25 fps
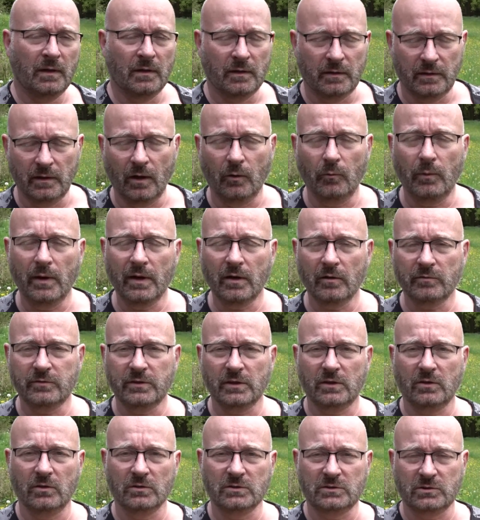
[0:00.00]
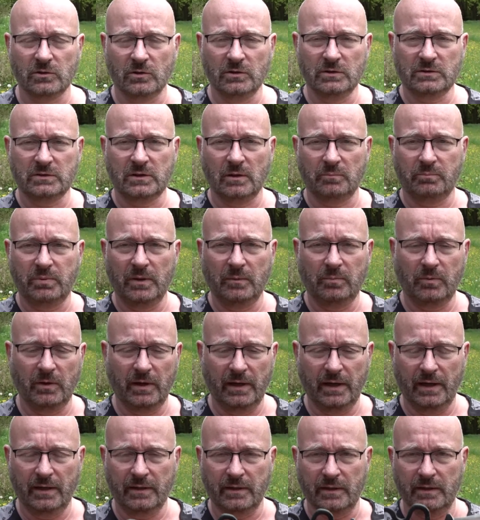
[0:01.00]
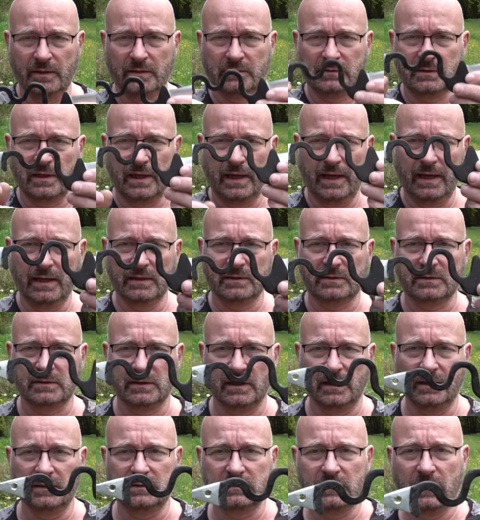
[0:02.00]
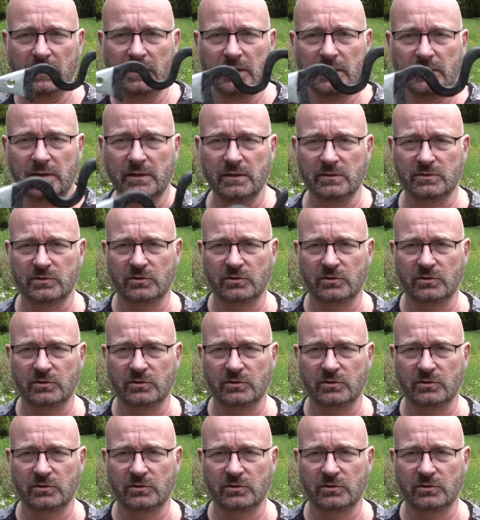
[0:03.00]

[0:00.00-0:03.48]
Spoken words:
Now, one of the concerns that people had is hand size, and it is